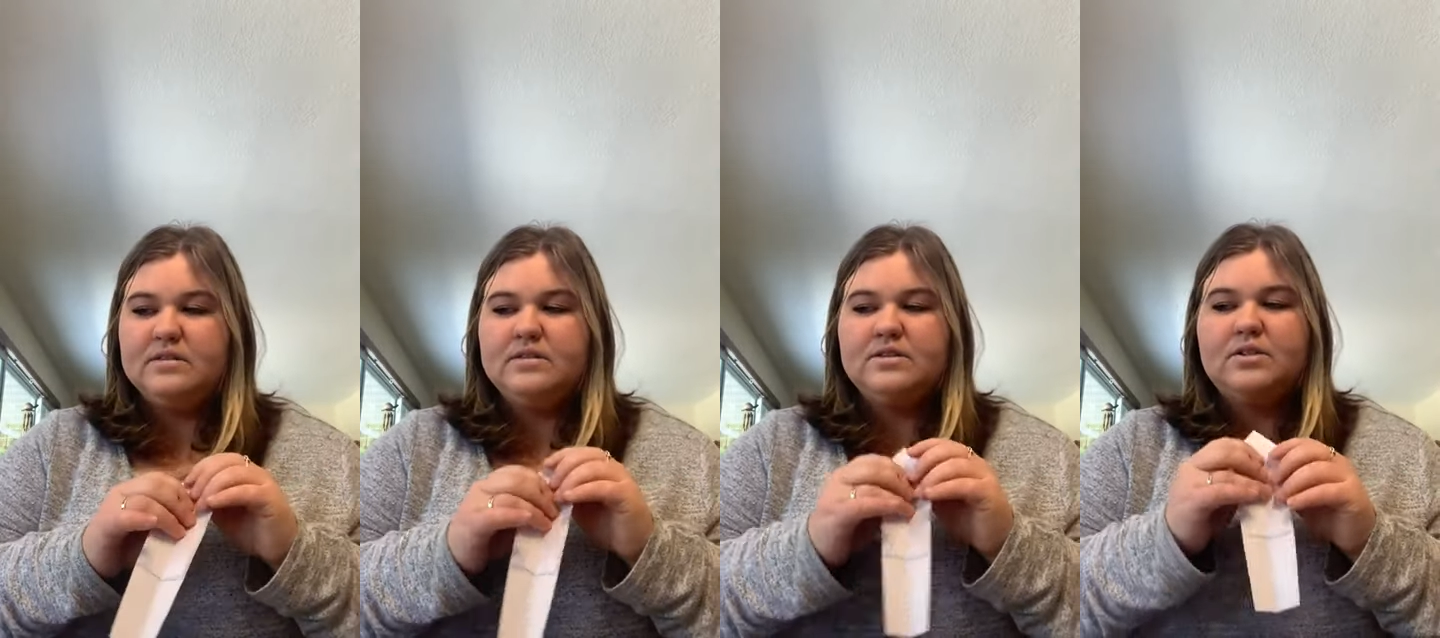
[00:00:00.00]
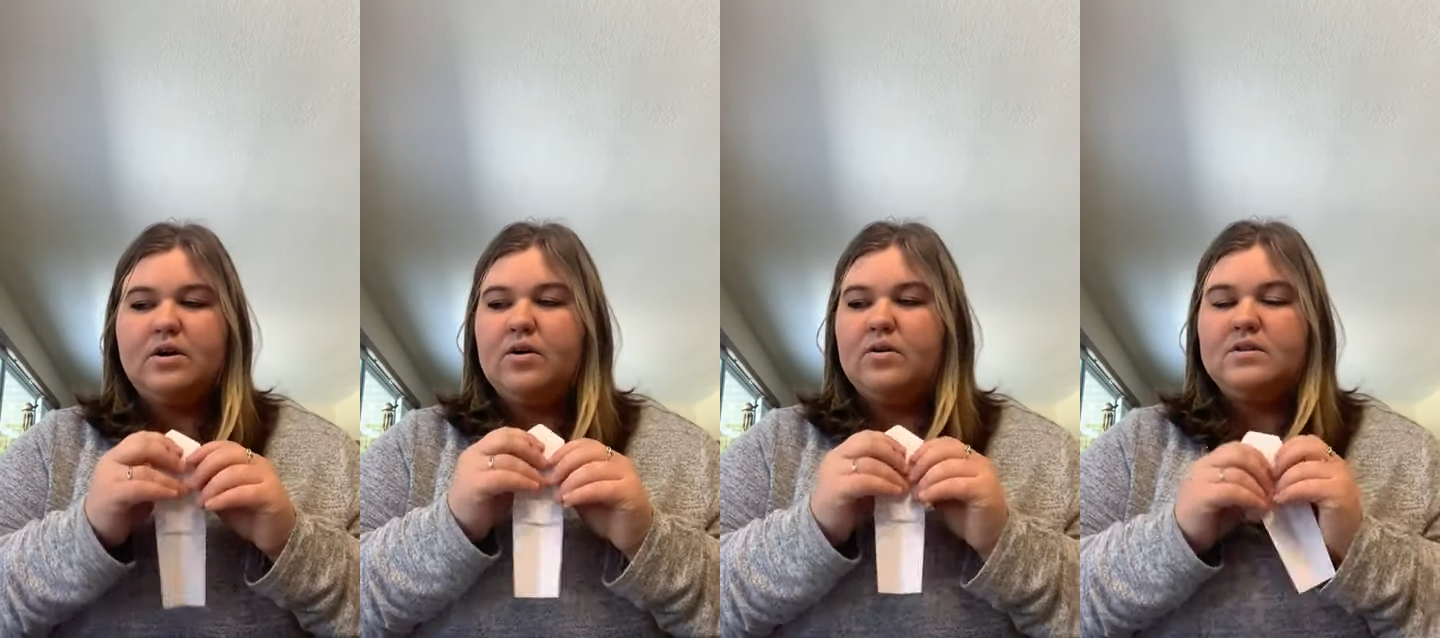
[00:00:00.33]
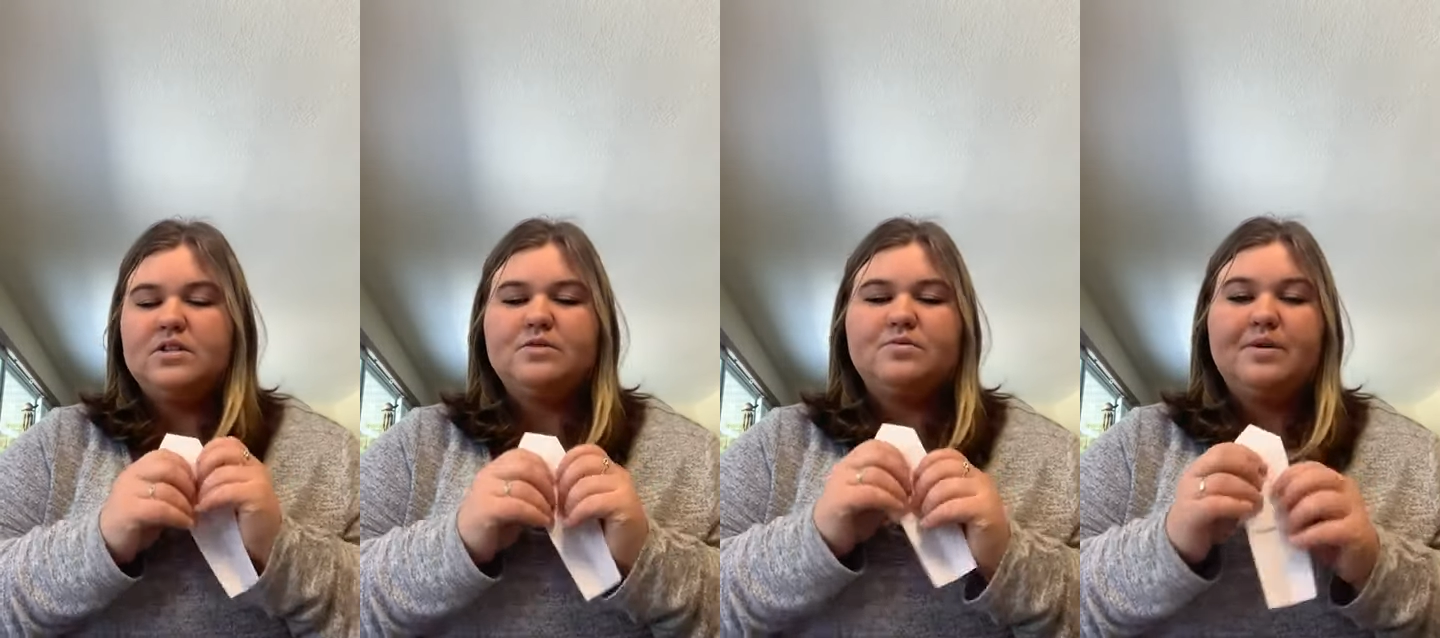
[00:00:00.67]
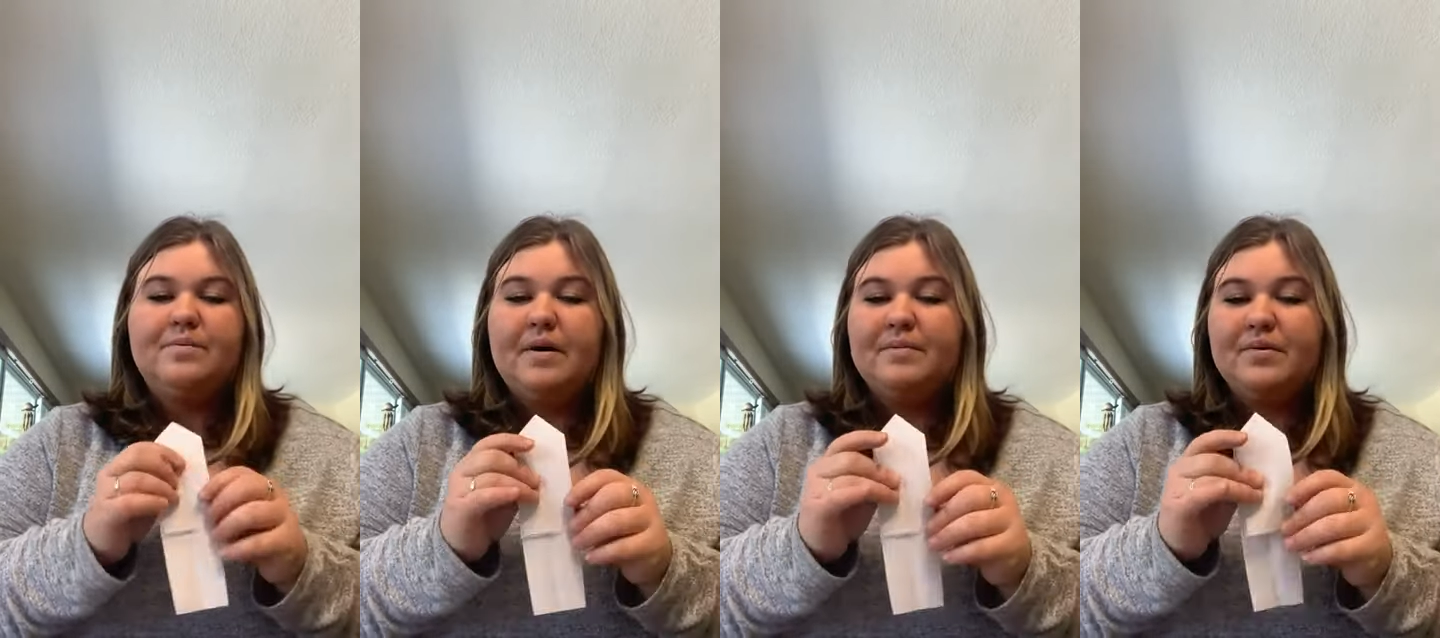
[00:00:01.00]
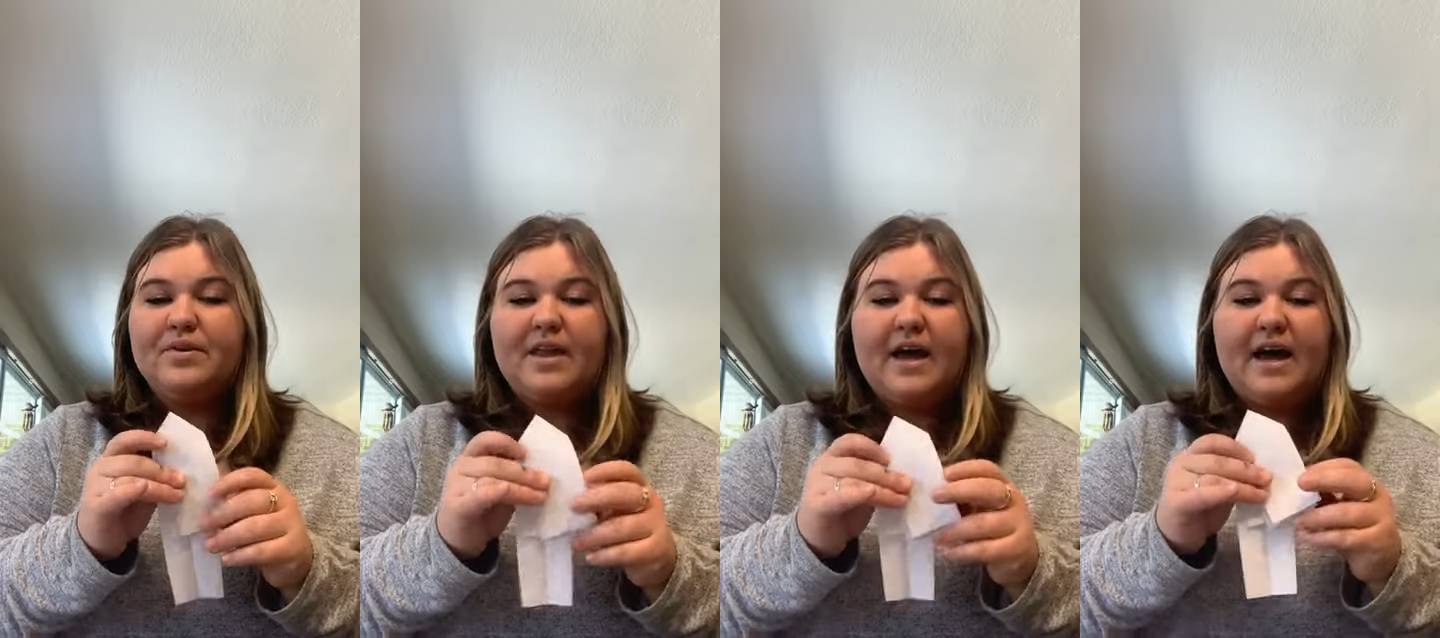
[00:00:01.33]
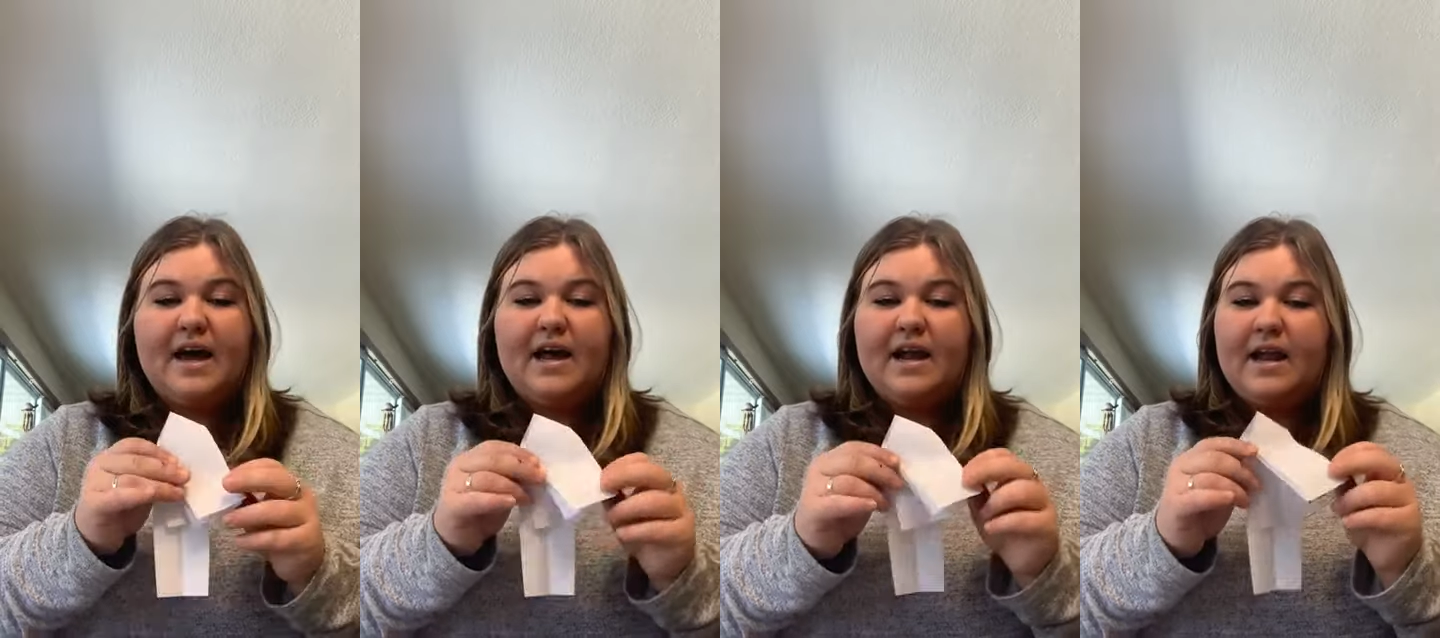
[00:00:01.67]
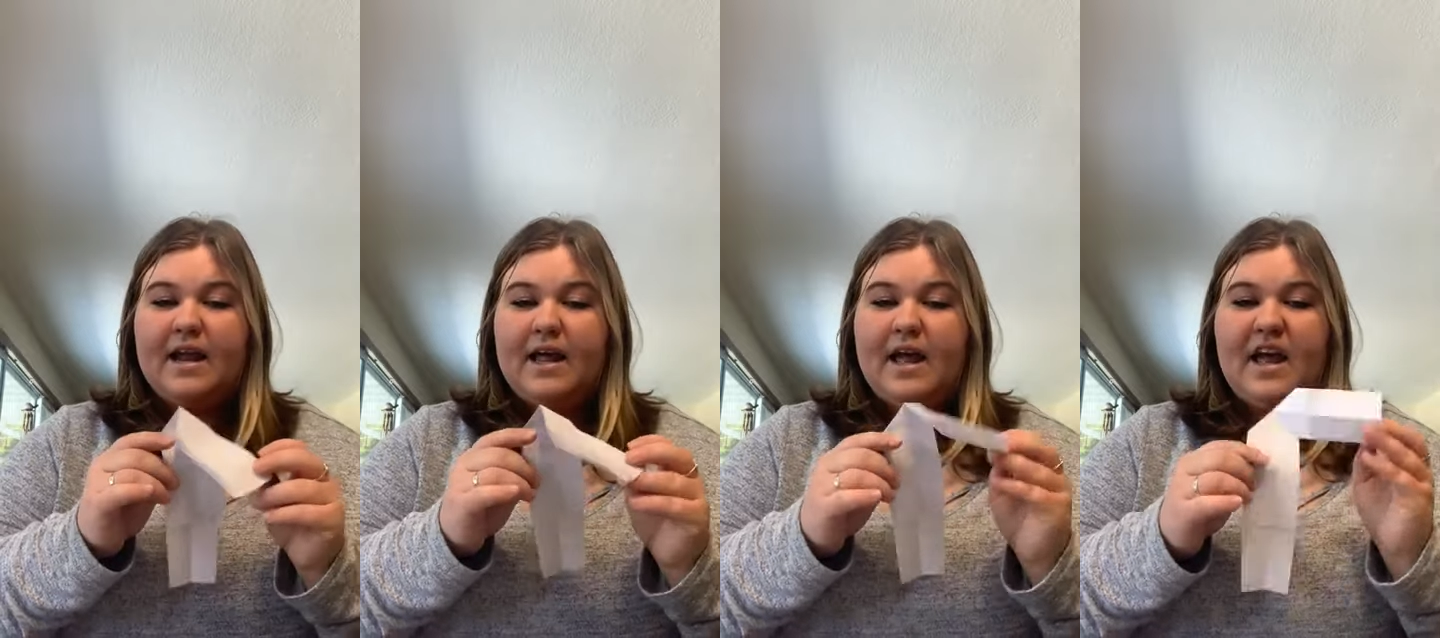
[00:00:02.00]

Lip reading: So just remember that,